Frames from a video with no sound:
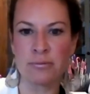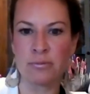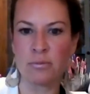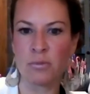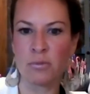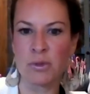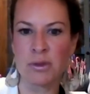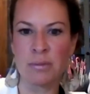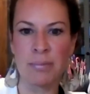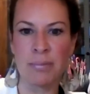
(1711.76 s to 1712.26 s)

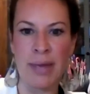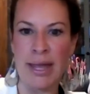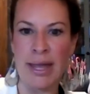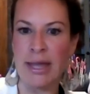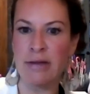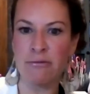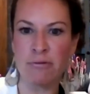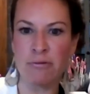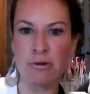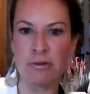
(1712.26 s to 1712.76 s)
with a
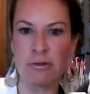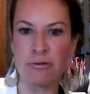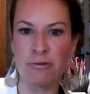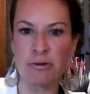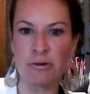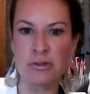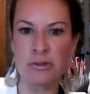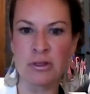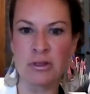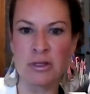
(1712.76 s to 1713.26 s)
bang for the
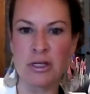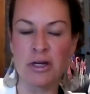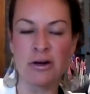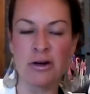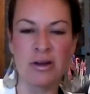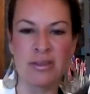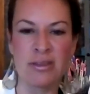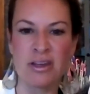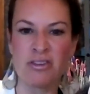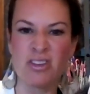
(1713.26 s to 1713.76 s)
first of the
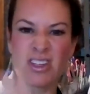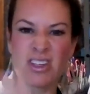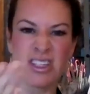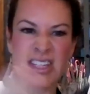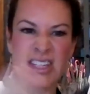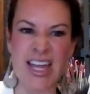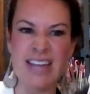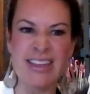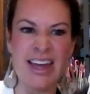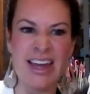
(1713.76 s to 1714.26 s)
year, and then you get to
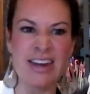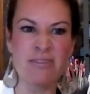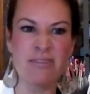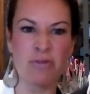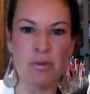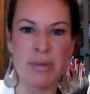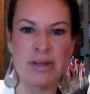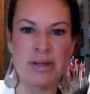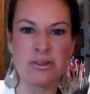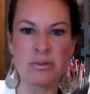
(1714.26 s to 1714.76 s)
take that
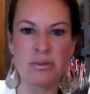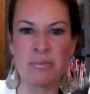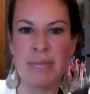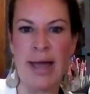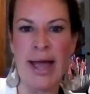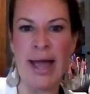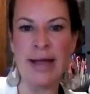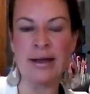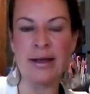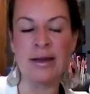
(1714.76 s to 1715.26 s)
information
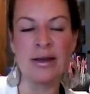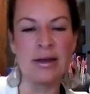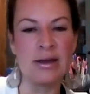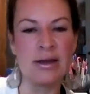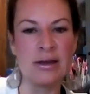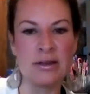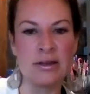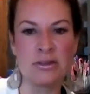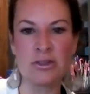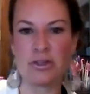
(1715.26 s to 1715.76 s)
back
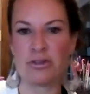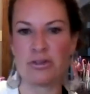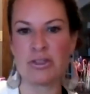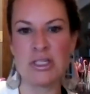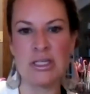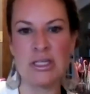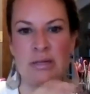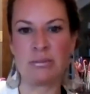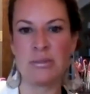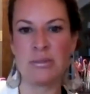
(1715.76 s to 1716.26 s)
to your
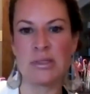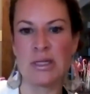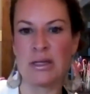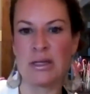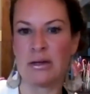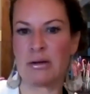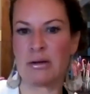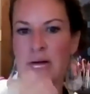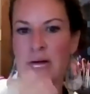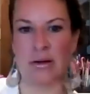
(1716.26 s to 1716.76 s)
teams
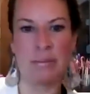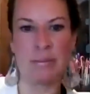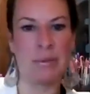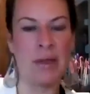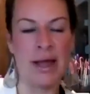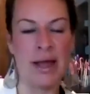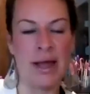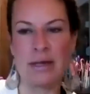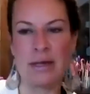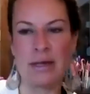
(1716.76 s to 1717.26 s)
and
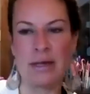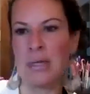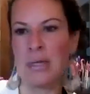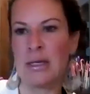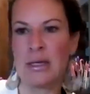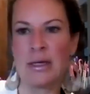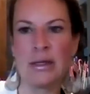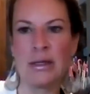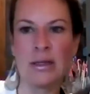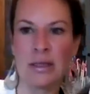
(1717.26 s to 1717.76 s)
apply it
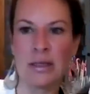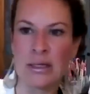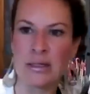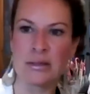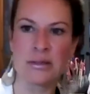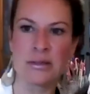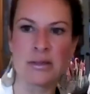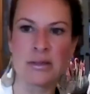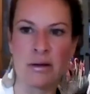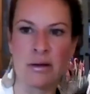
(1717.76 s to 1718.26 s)

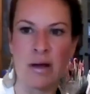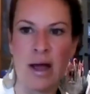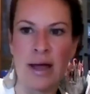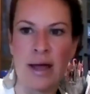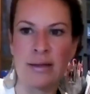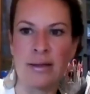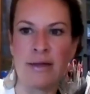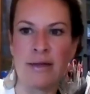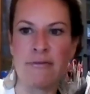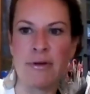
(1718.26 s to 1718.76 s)
immediately. So
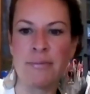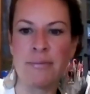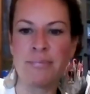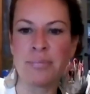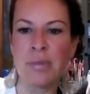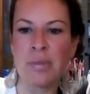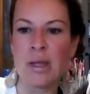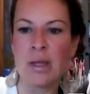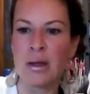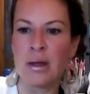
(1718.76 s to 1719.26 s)
absolutely. I love
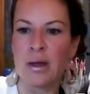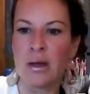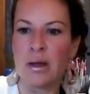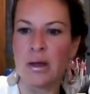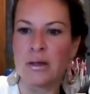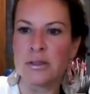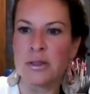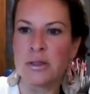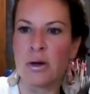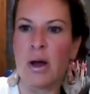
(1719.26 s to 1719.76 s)
it.
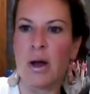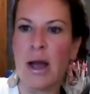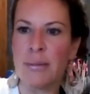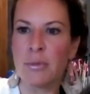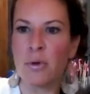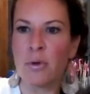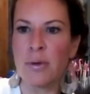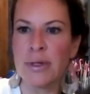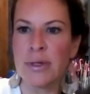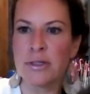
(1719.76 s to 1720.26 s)
So
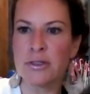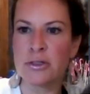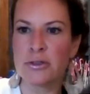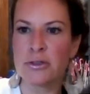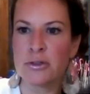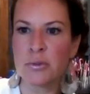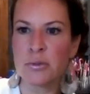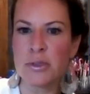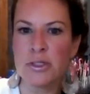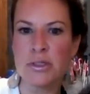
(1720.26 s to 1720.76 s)
I'm going to
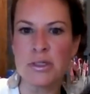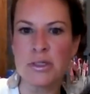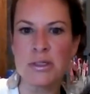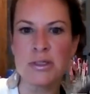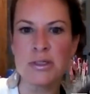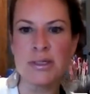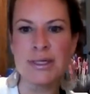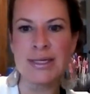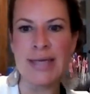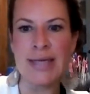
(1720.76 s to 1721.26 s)
switch this
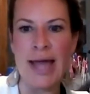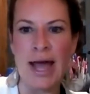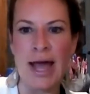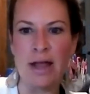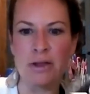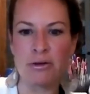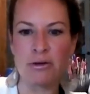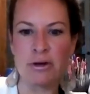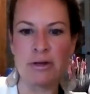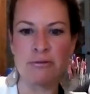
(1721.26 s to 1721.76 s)
to
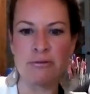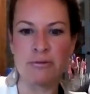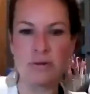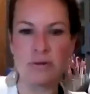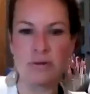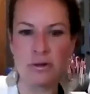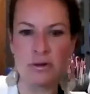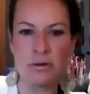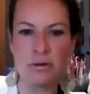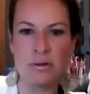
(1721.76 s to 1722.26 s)
gallery view